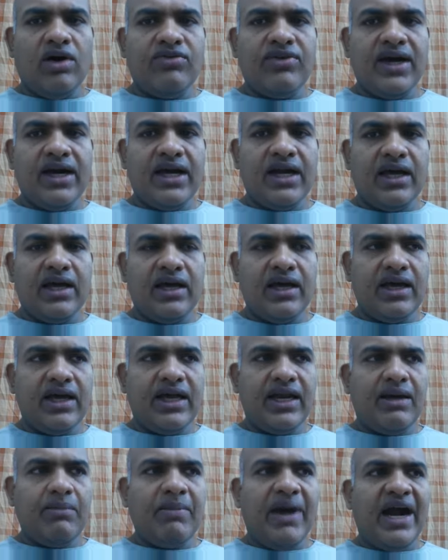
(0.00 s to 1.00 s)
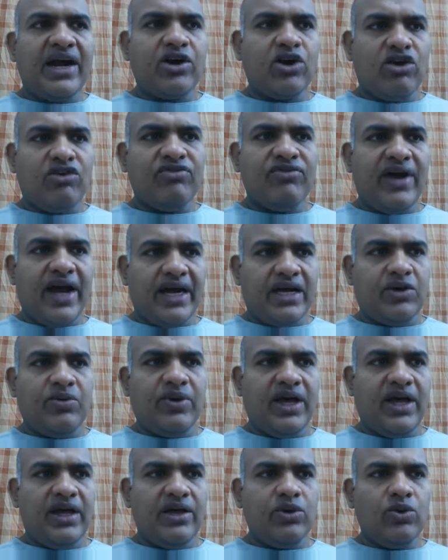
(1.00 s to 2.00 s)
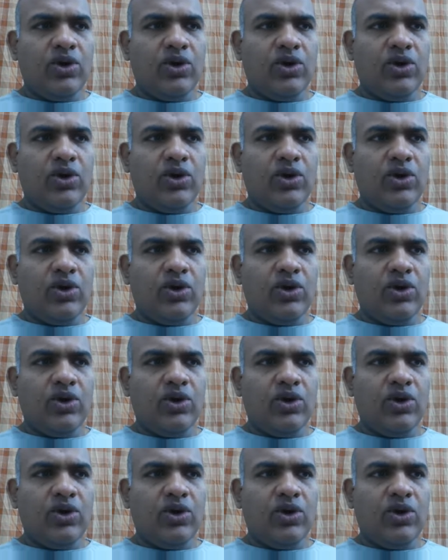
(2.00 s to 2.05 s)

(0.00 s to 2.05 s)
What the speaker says: of it in a matter-of-fact way.